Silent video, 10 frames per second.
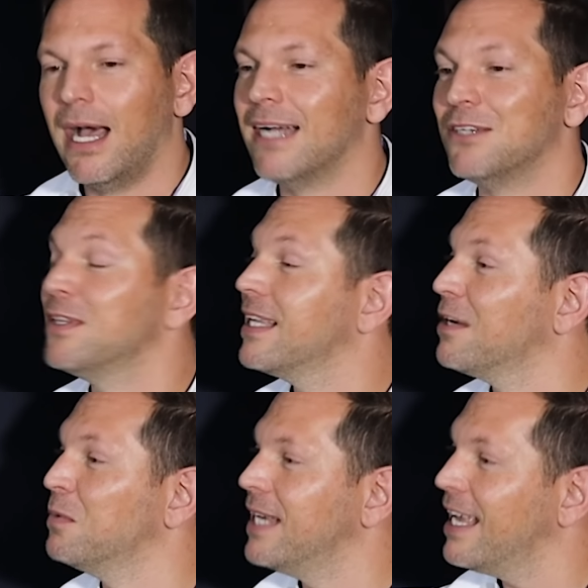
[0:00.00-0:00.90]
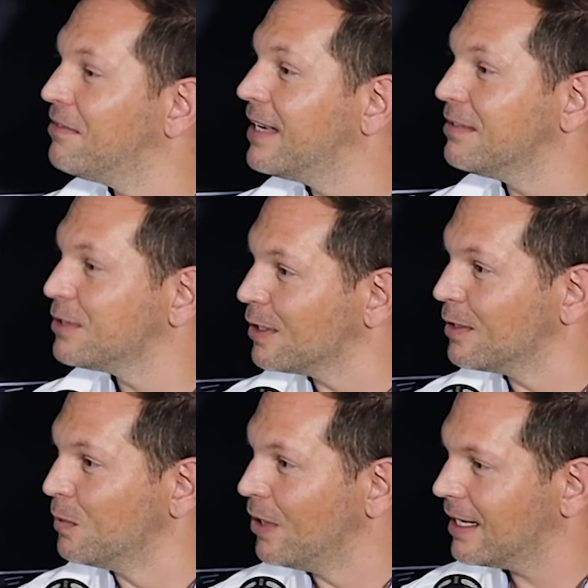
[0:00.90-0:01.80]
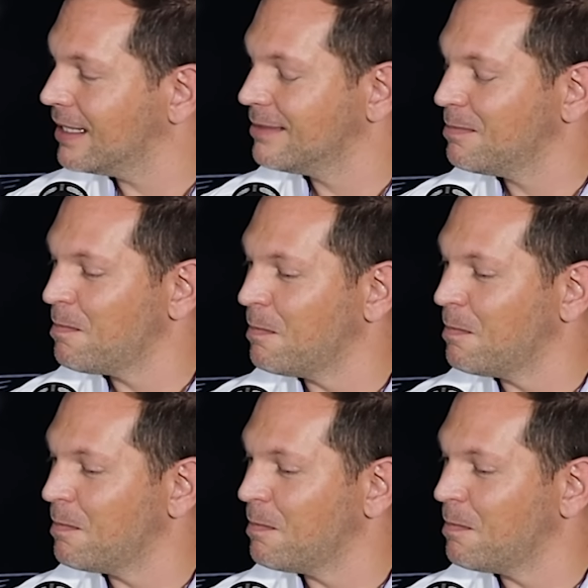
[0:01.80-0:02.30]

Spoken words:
I don't think I would ever have started working.